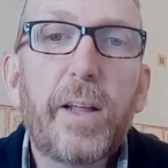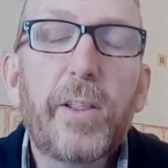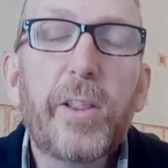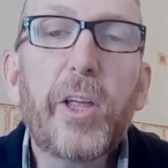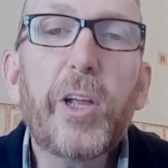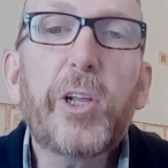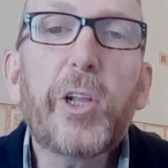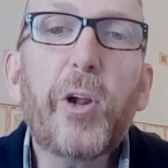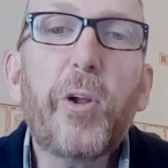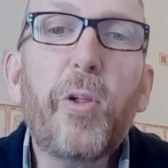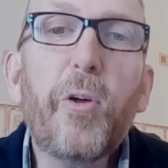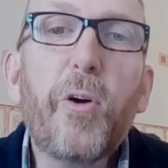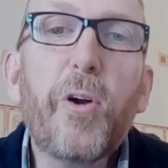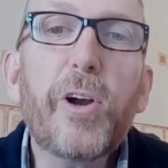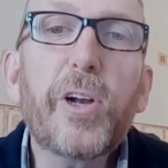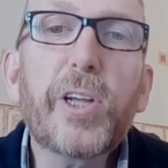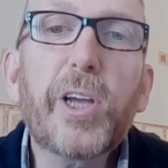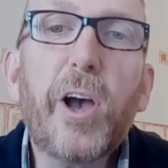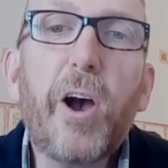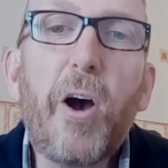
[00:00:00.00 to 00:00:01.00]
that the
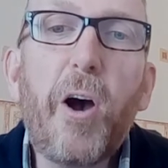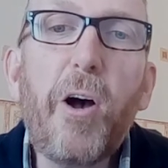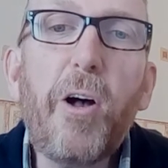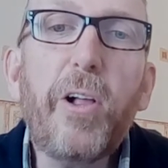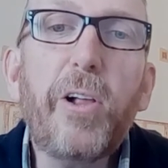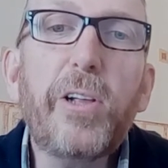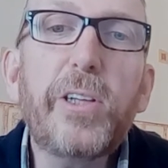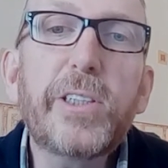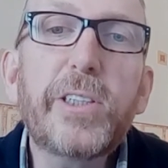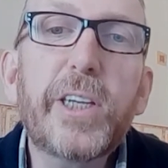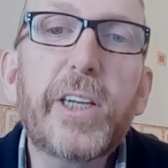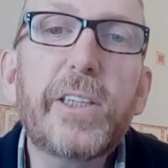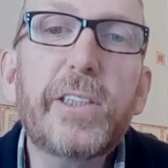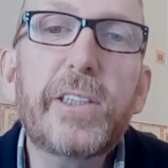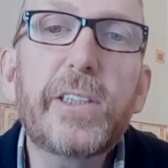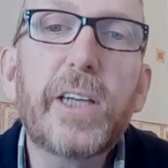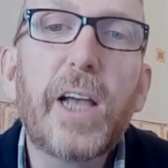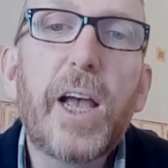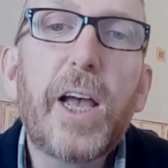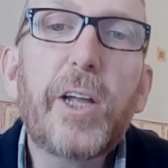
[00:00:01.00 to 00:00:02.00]
Lord calls
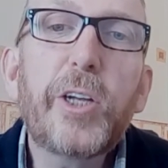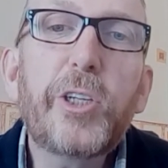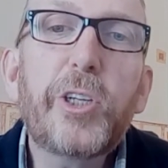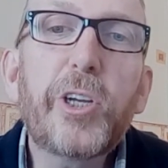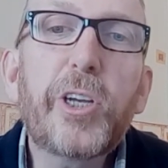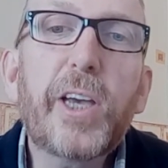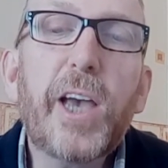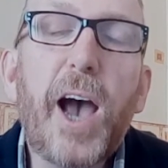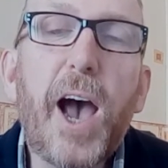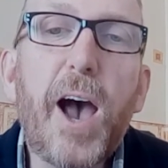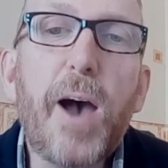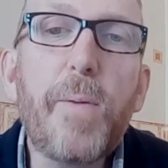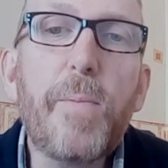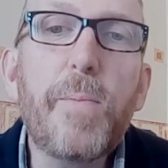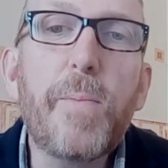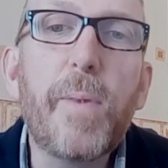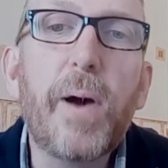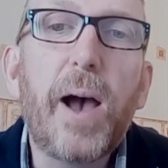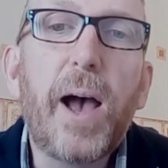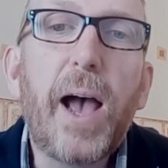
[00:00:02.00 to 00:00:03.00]
us to
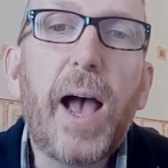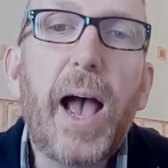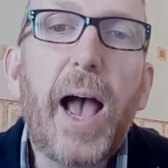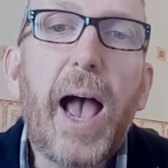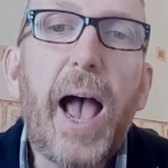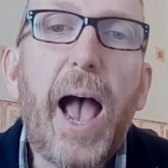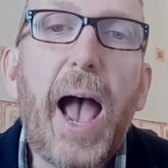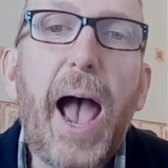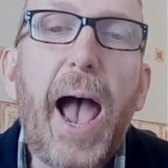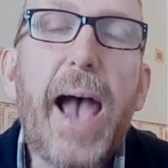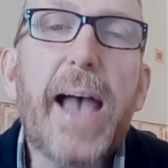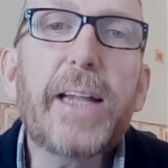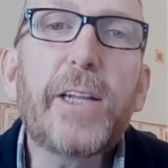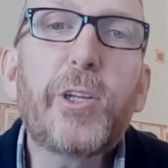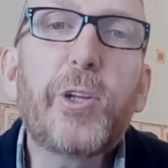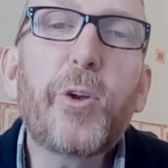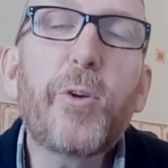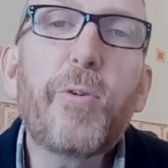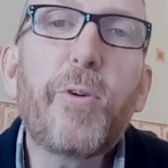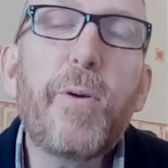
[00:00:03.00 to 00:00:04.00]
come and
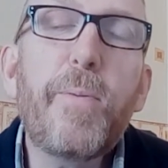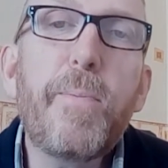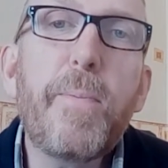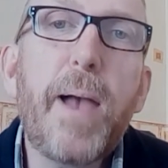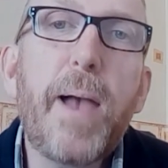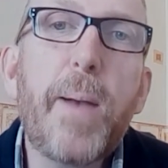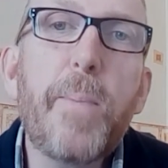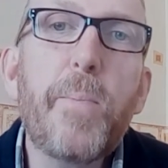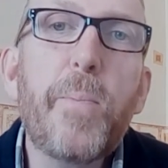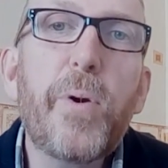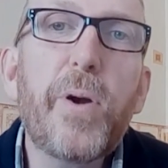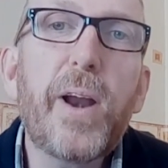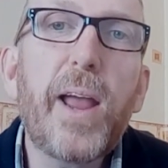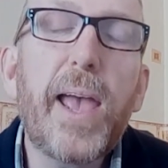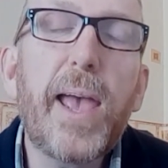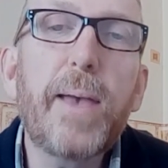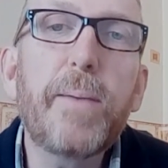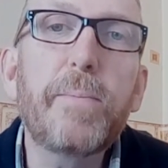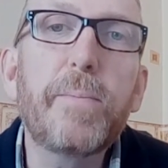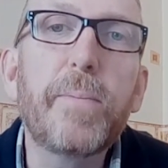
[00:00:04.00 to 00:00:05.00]
to remember
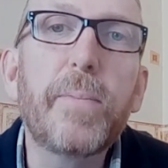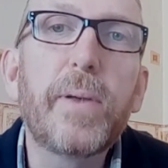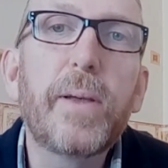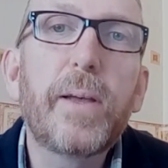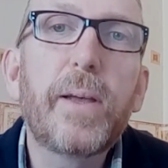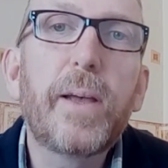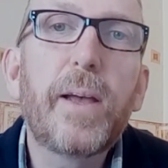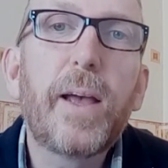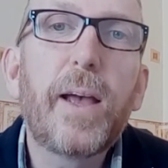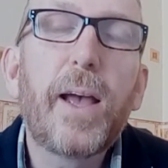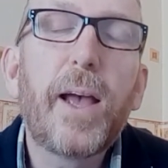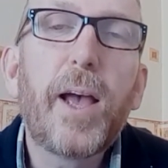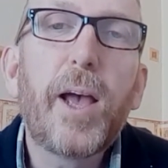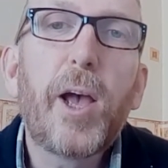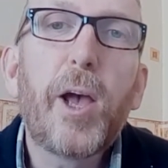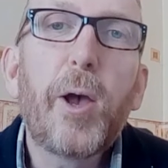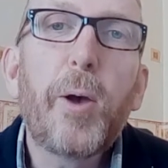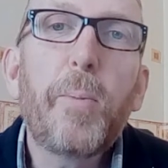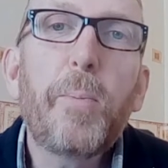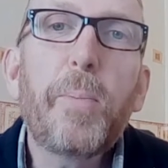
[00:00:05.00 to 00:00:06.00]
him.
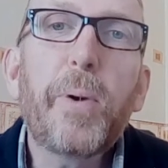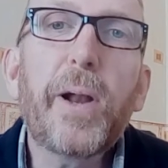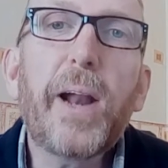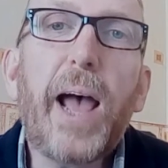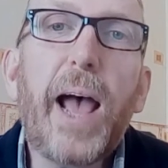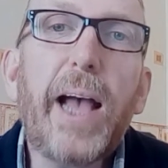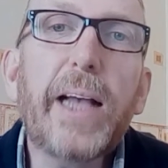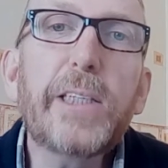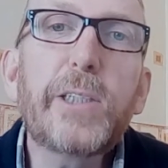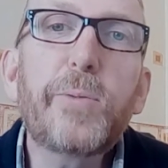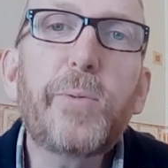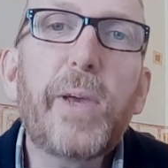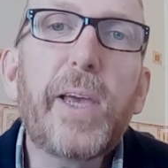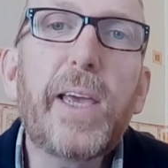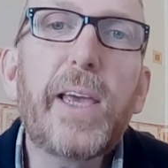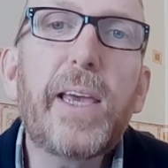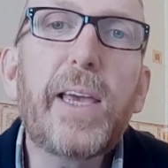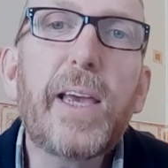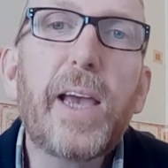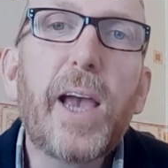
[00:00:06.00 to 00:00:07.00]
But as
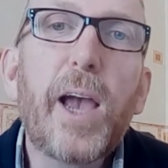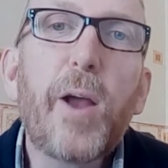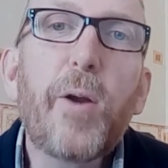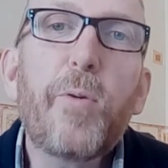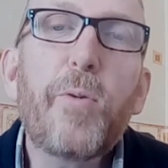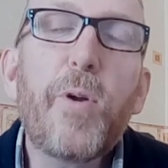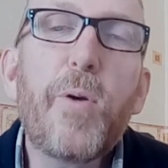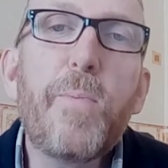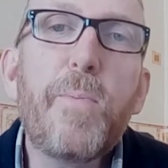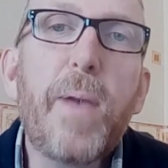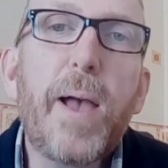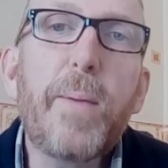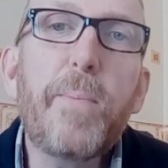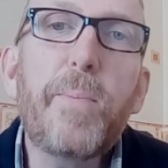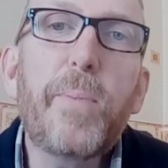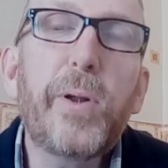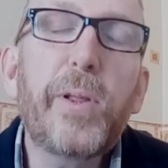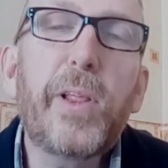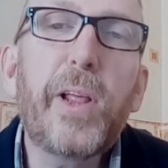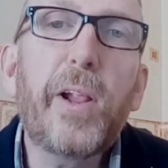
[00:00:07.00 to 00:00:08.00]
we
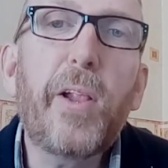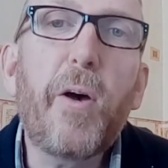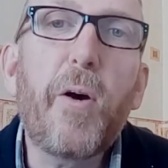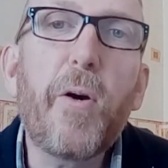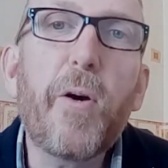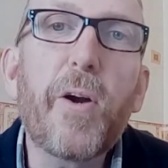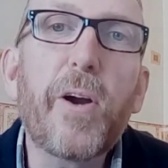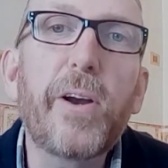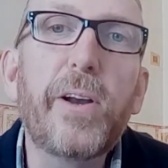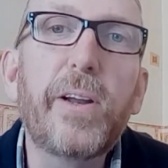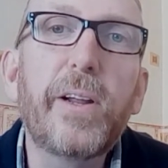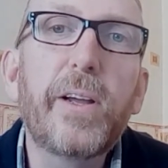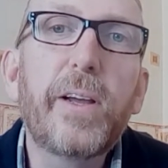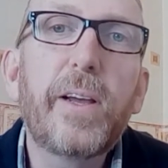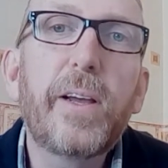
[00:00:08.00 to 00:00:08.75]
remember the Lord,